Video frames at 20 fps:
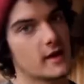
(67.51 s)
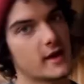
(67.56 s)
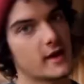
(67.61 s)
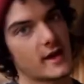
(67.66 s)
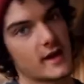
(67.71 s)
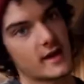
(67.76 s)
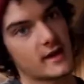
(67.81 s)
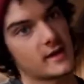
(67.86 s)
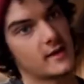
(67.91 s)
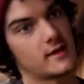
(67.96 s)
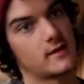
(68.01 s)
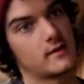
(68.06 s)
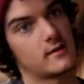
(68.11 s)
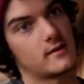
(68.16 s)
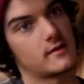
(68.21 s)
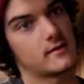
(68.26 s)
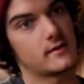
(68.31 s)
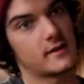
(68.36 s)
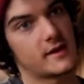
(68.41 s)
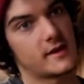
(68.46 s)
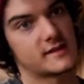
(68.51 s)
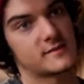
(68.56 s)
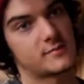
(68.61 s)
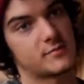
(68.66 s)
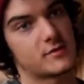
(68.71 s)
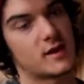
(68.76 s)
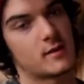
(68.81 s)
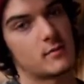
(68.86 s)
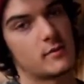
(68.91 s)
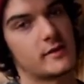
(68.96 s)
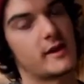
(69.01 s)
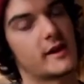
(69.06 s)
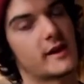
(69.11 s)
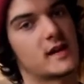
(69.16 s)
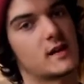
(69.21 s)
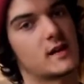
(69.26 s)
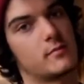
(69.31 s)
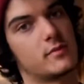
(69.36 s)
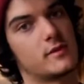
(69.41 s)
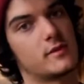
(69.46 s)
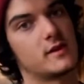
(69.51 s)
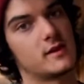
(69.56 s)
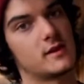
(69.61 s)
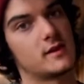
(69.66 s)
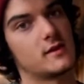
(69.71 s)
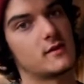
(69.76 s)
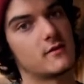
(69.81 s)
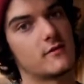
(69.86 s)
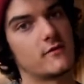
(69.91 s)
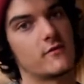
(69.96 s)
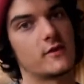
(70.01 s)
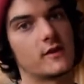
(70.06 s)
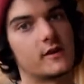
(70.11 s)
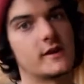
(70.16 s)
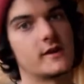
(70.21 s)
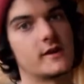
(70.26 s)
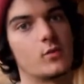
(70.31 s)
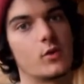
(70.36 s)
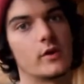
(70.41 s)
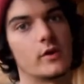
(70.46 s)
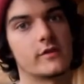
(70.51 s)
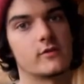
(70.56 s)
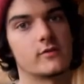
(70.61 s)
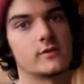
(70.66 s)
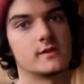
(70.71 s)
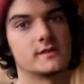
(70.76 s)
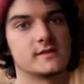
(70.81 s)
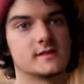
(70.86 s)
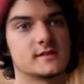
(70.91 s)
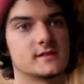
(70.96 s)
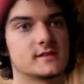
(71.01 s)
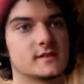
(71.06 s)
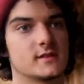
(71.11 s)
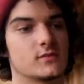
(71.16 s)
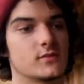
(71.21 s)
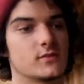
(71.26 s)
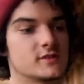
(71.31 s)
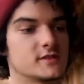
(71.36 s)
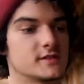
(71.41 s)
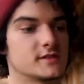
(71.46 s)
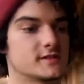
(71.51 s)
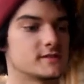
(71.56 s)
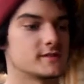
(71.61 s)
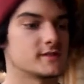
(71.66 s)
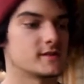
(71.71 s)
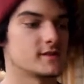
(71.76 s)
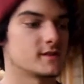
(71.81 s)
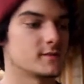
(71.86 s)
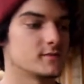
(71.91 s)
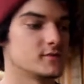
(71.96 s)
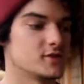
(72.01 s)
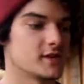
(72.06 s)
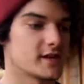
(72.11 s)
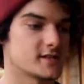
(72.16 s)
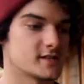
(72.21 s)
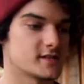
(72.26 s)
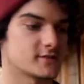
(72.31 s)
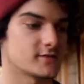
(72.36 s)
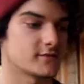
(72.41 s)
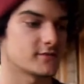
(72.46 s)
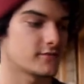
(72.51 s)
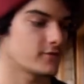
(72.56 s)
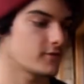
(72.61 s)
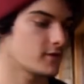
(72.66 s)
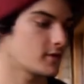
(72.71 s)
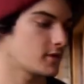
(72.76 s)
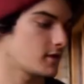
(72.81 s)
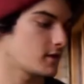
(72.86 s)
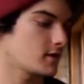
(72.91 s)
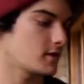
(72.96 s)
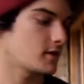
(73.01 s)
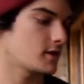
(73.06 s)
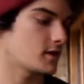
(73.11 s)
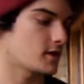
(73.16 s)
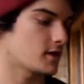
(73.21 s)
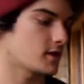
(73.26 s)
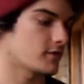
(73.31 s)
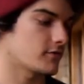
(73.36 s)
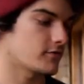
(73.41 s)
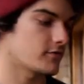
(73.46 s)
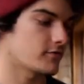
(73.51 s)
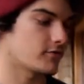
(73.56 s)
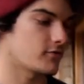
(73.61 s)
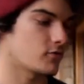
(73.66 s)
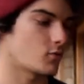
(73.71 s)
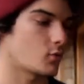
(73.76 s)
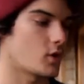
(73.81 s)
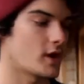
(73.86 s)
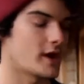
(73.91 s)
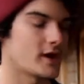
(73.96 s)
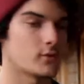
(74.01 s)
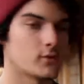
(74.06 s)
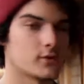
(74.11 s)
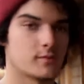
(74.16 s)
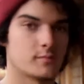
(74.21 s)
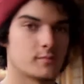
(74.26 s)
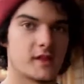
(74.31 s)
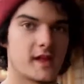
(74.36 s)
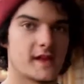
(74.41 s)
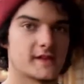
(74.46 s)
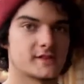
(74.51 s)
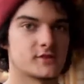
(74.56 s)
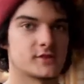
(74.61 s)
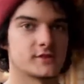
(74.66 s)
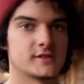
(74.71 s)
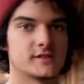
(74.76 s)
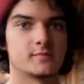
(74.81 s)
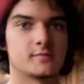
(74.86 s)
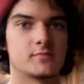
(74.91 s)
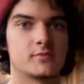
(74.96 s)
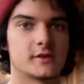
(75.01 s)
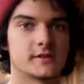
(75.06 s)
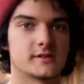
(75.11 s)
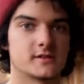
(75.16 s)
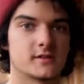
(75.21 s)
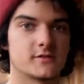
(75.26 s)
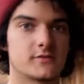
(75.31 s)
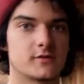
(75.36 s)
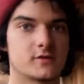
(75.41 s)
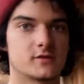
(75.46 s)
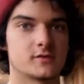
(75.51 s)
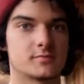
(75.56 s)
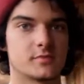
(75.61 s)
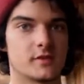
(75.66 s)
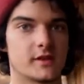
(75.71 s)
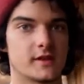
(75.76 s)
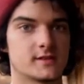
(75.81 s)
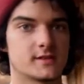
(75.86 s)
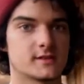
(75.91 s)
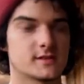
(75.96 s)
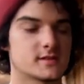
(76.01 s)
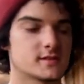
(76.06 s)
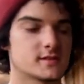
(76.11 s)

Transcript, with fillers: and it's probably not going to be very weather resistant, which is the objective of why we're plastering these bricks in the first place.